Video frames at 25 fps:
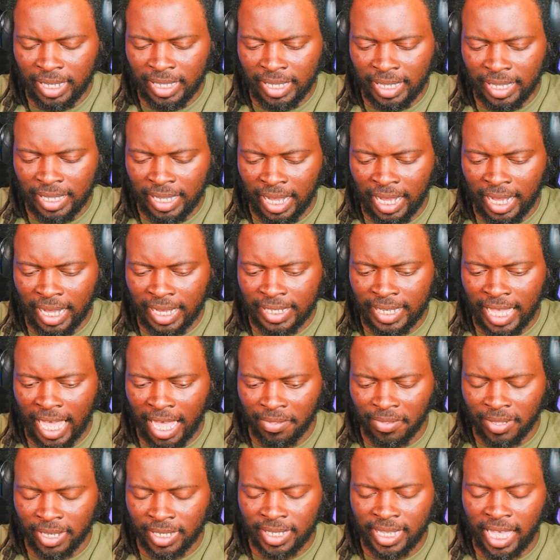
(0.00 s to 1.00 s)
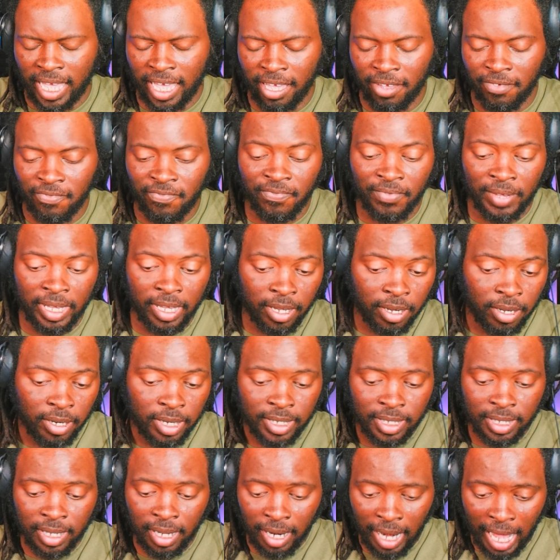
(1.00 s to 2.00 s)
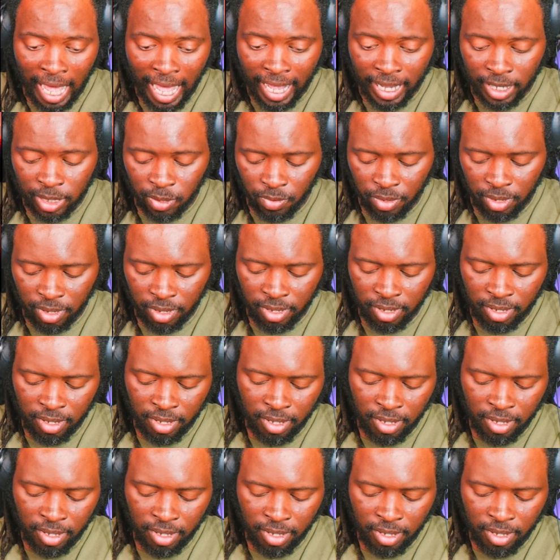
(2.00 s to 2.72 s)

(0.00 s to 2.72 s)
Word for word: does have the same feel as the last one.